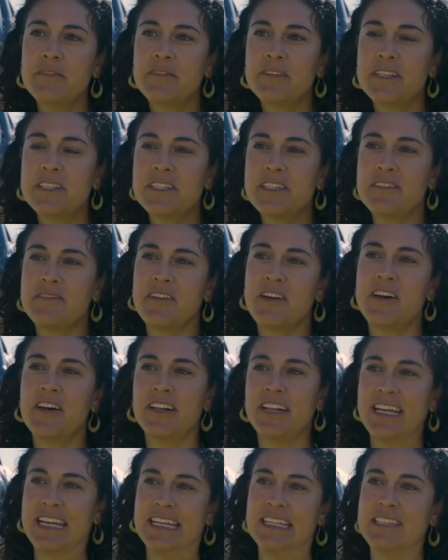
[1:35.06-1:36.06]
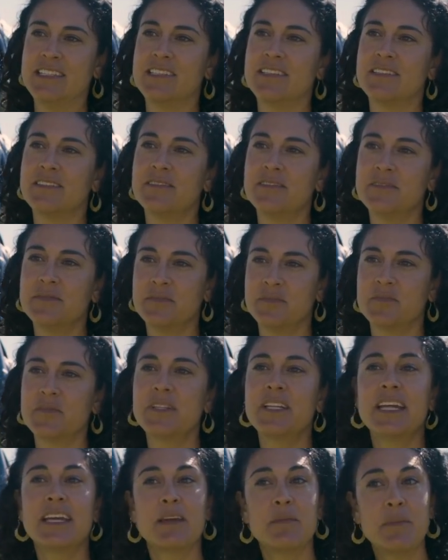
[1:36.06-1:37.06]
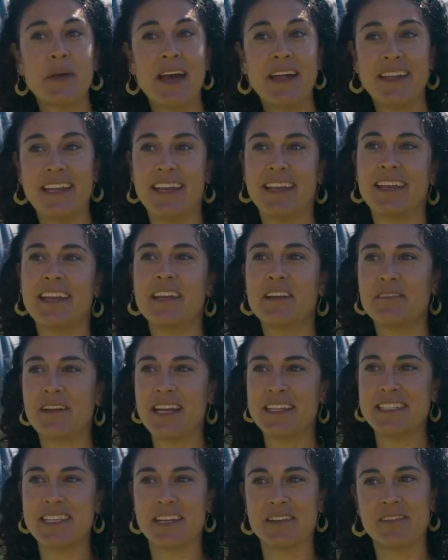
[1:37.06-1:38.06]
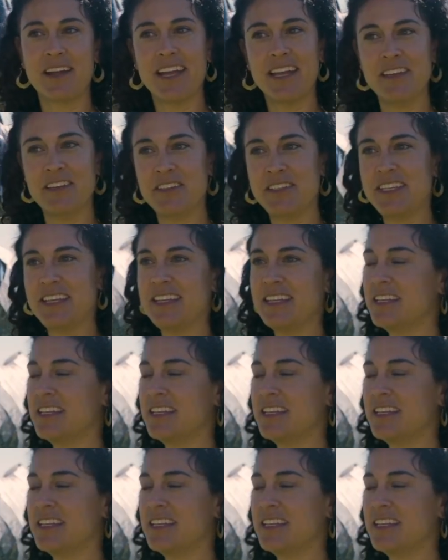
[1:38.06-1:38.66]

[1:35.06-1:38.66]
first of all, it's really compelling and arresting, right? You see